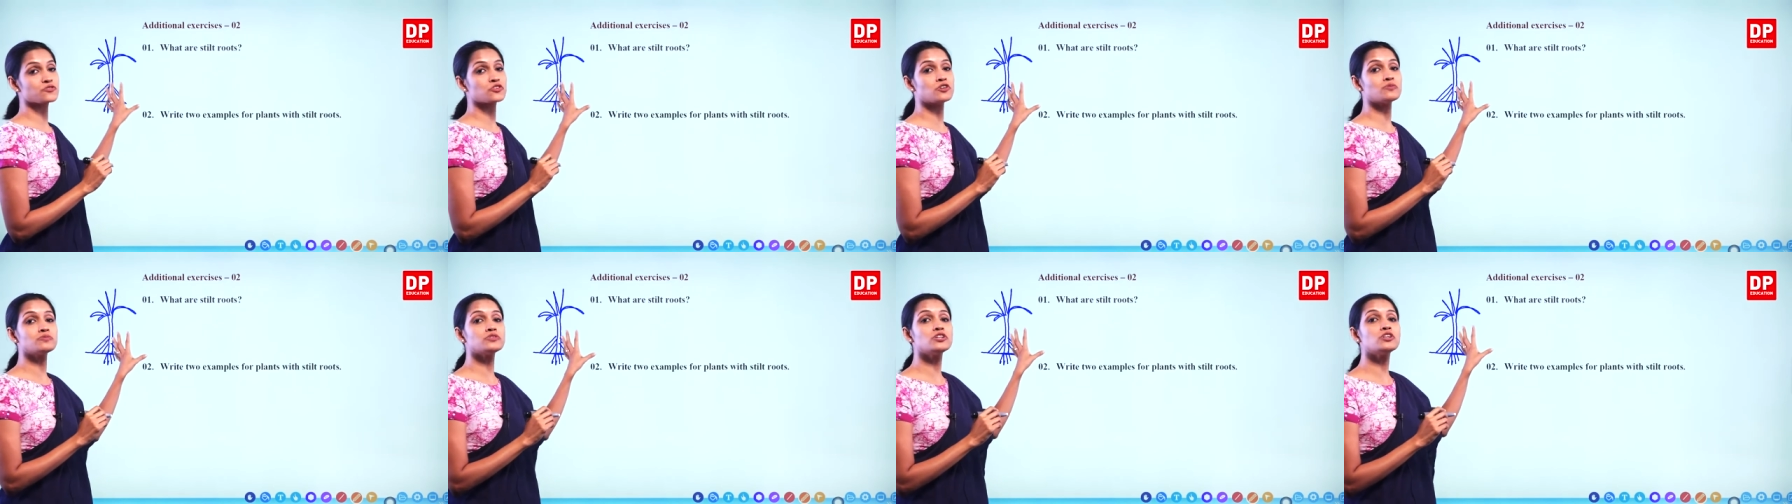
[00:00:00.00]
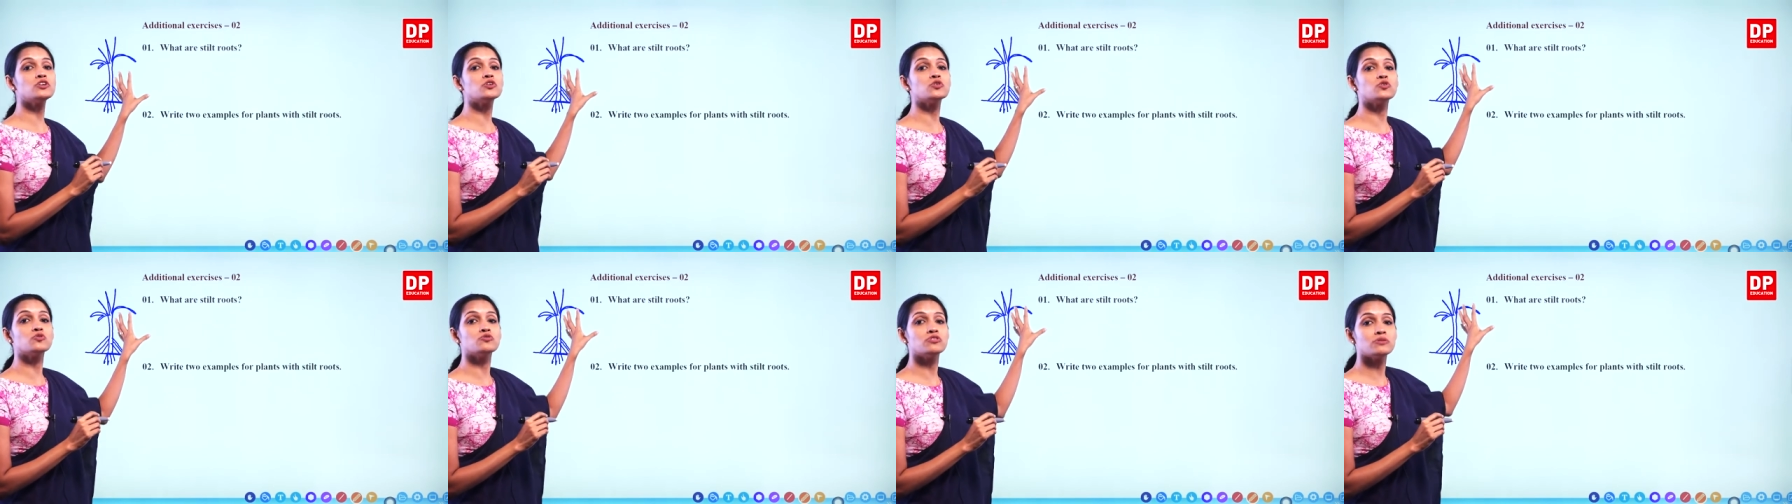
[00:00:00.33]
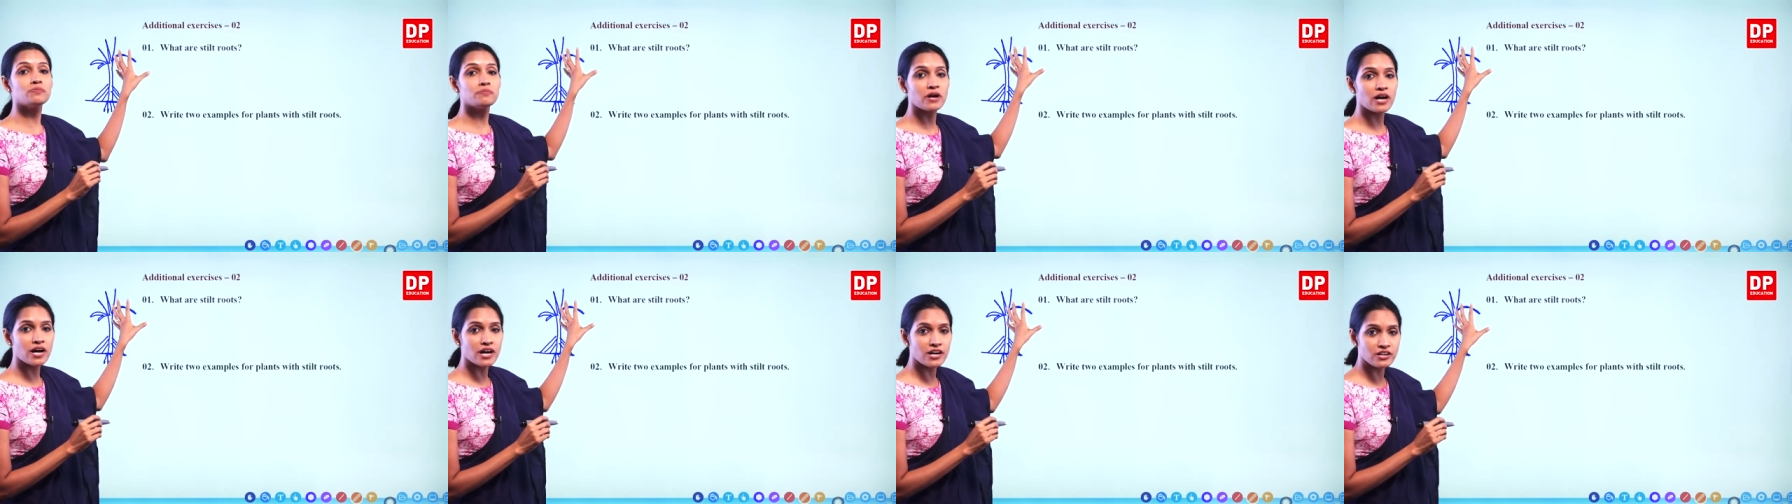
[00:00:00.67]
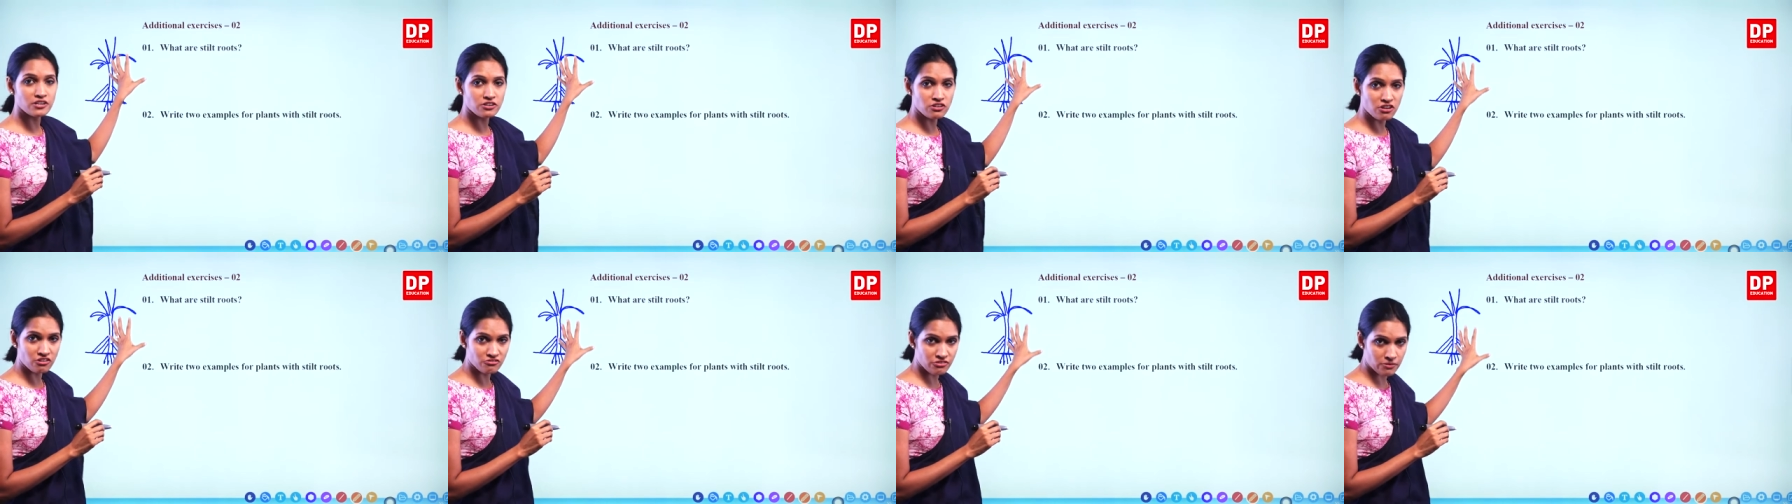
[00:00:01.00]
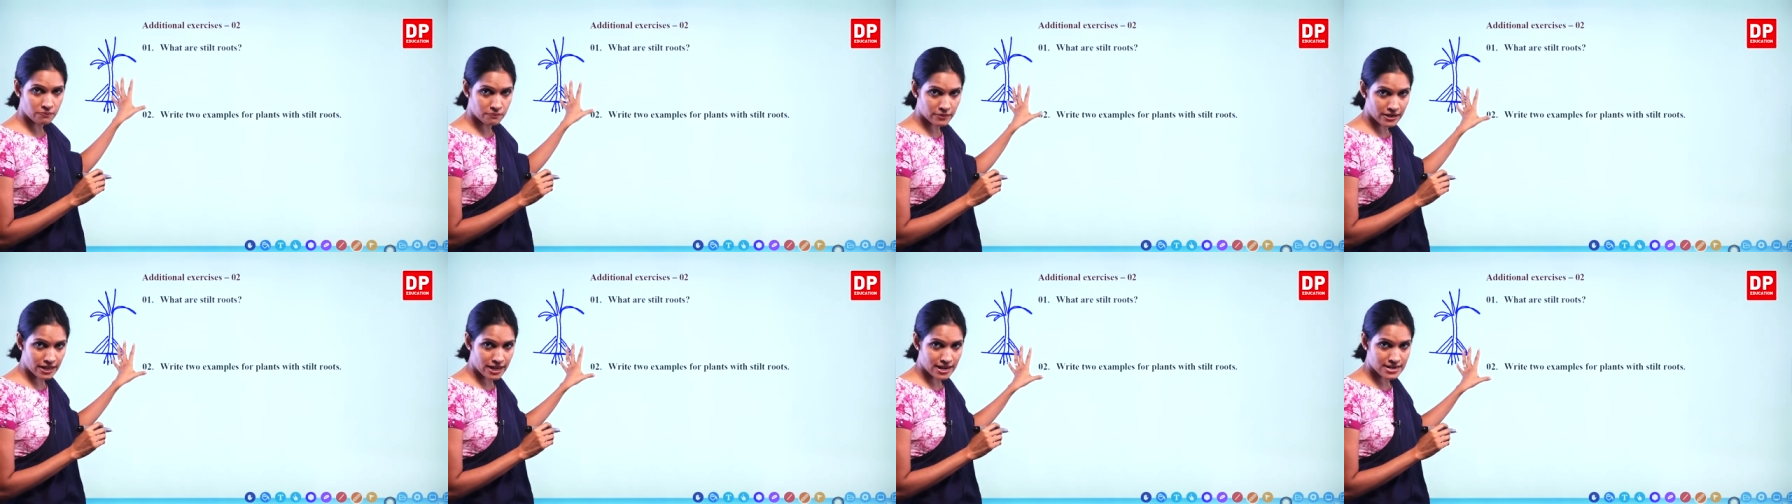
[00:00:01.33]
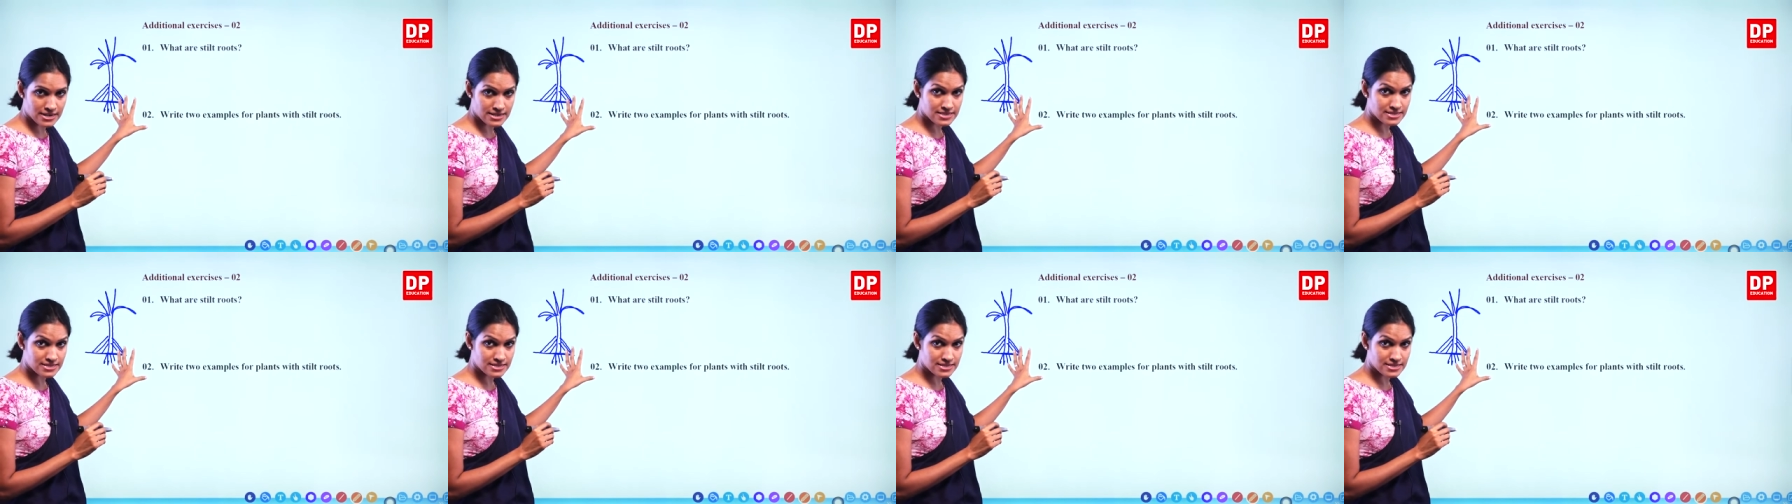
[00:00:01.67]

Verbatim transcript: from the lower part of a plant